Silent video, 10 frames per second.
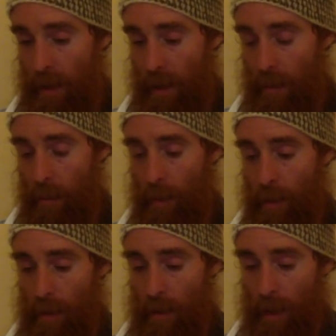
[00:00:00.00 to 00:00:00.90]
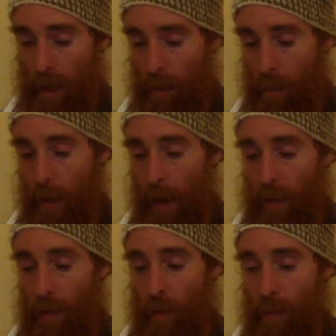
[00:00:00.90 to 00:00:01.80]
Hebrew
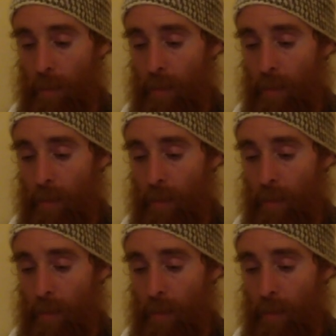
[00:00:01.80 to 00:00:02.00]
Matthew,